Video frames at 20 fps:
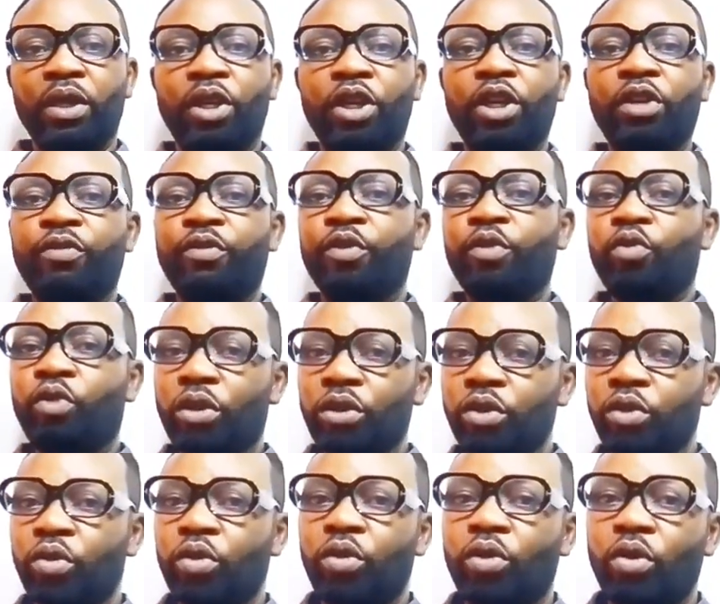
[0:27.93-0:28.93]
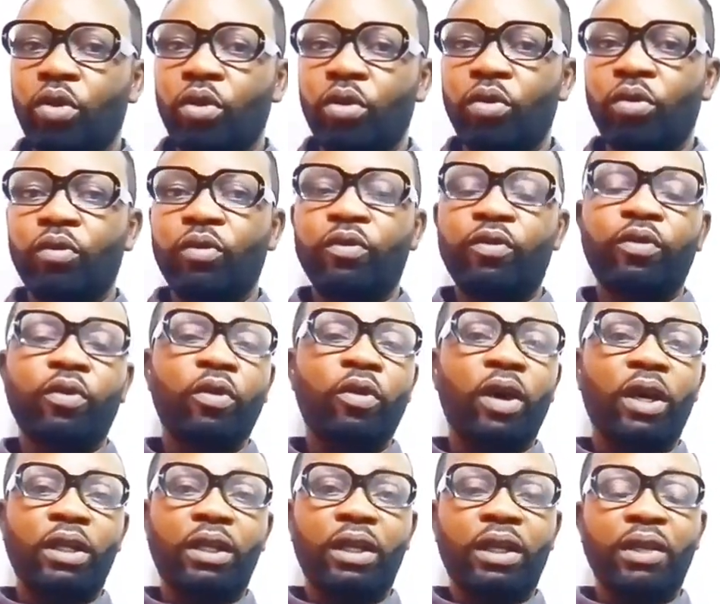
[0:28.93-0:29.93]
If you want to go
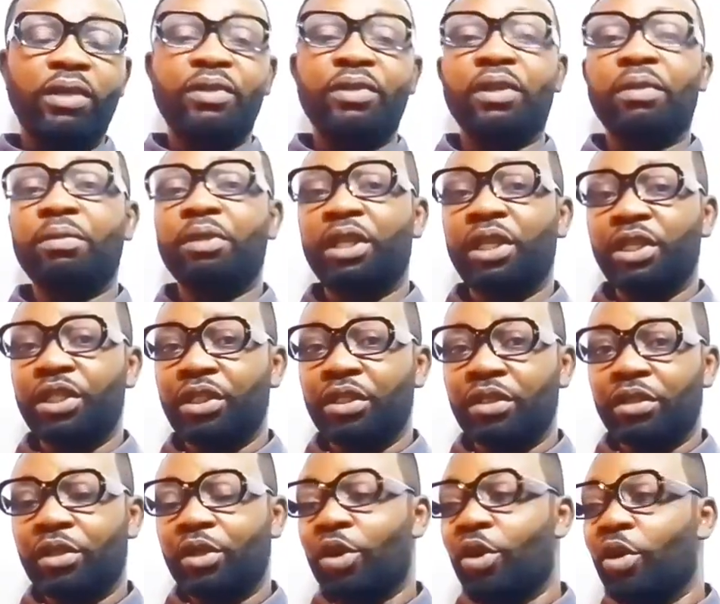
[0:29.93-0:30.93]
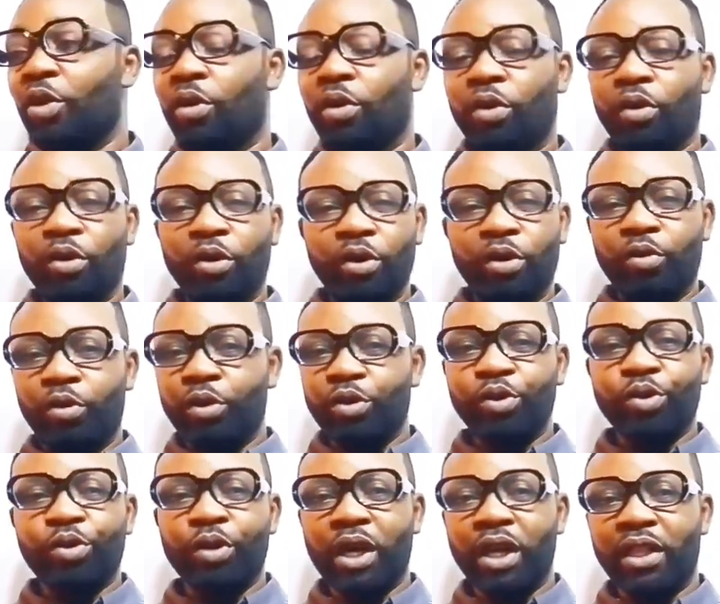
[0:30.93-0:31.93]
for an examination or you want
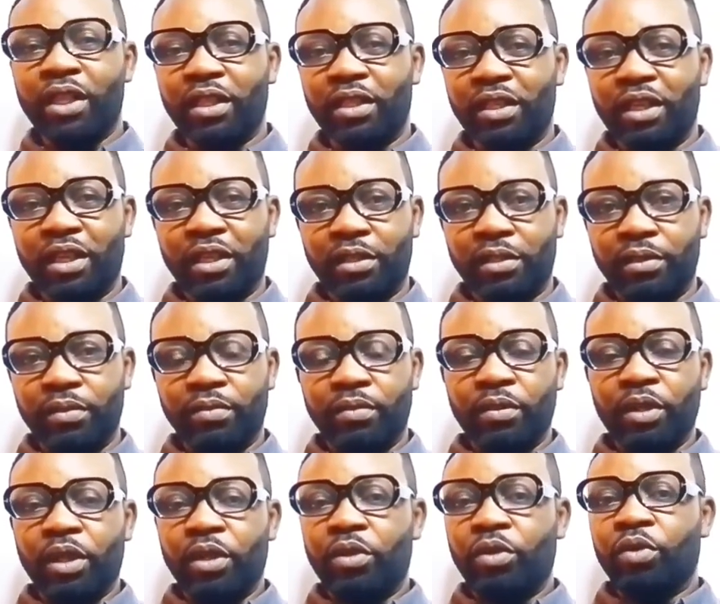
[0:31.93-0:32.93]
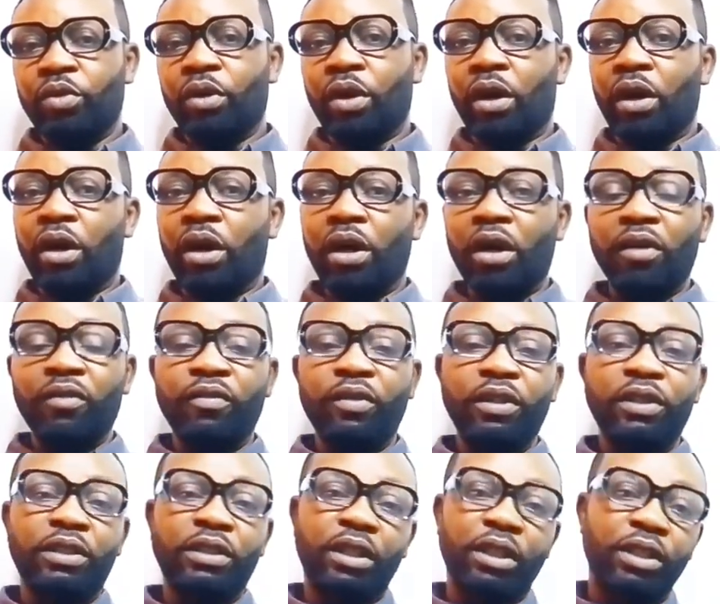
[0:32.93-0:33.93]
to write a test, you have the
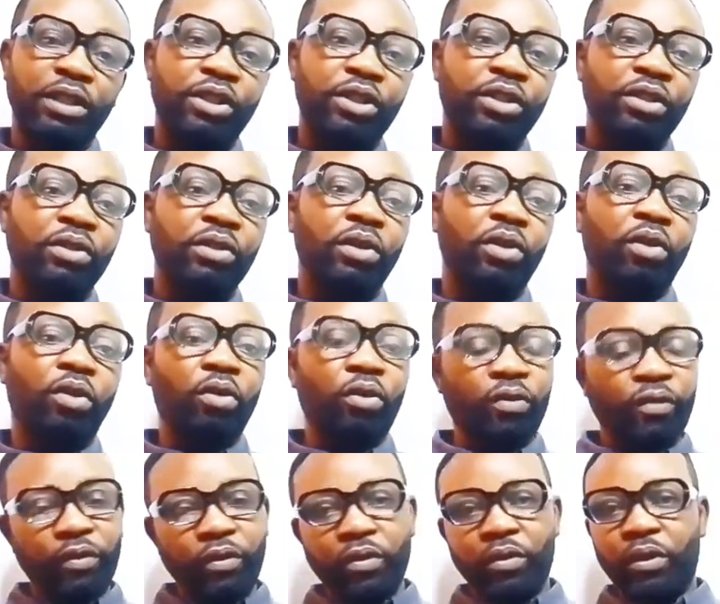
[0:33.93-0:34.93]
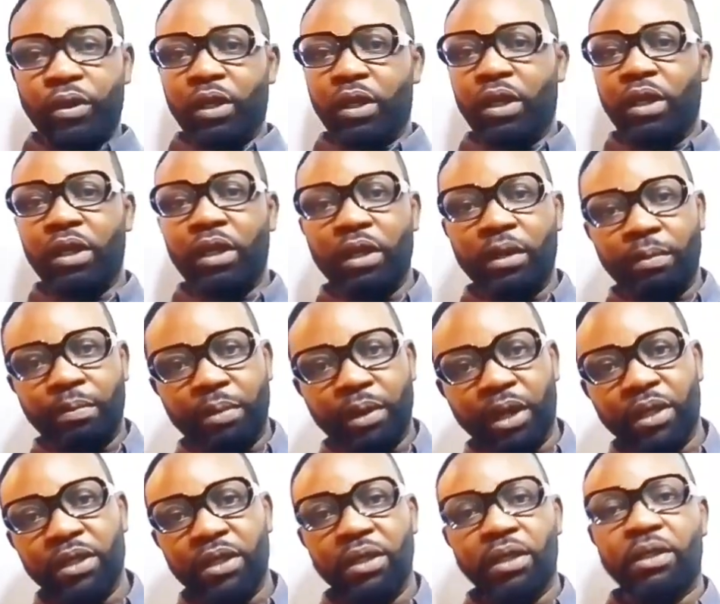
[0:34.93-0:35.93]
intention of either
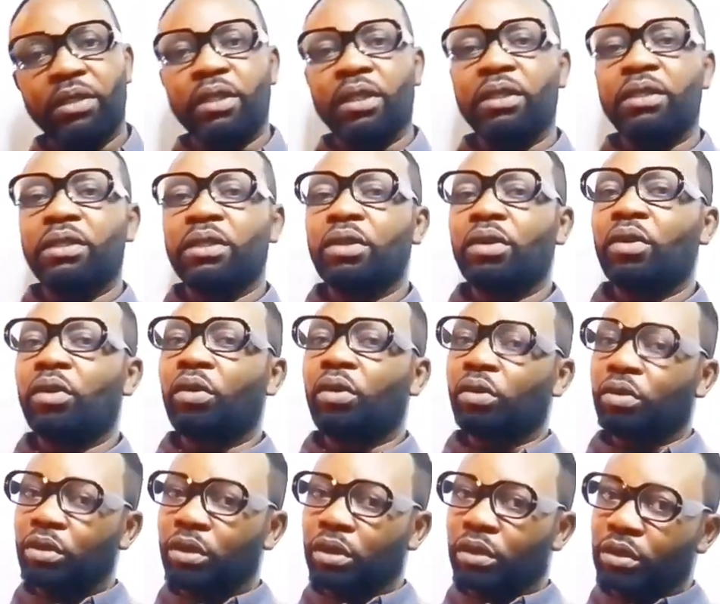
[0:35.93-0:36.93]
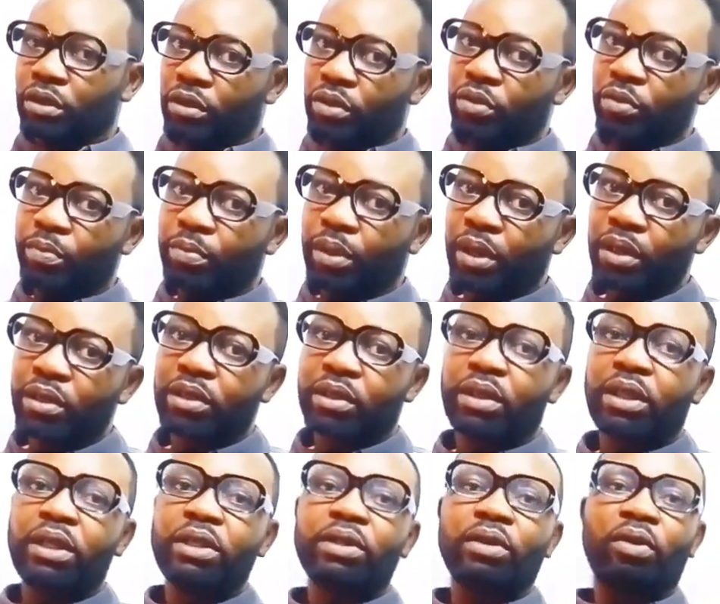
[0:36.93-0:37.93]
passing the test or not to pass
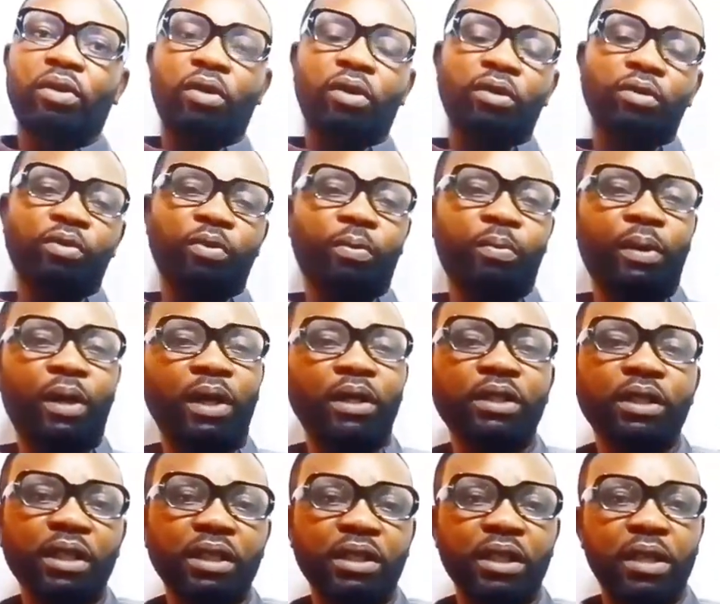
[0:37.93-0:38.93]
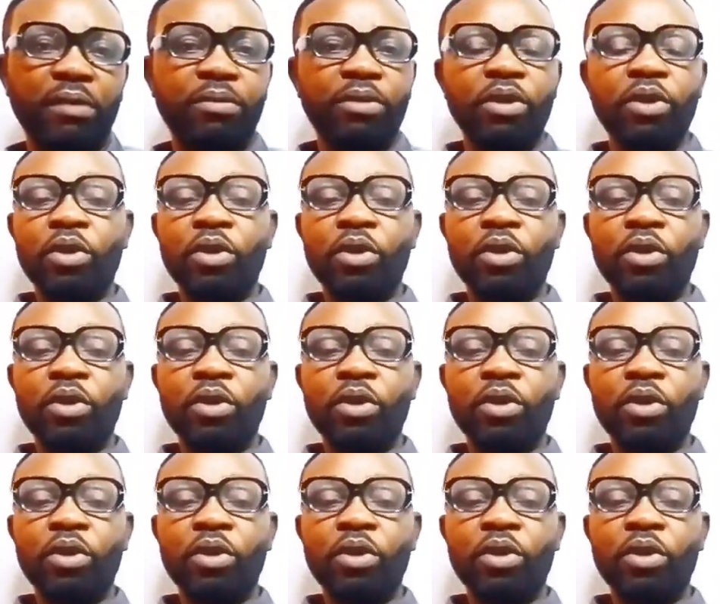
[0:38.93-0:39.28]
the test, or to pass the exam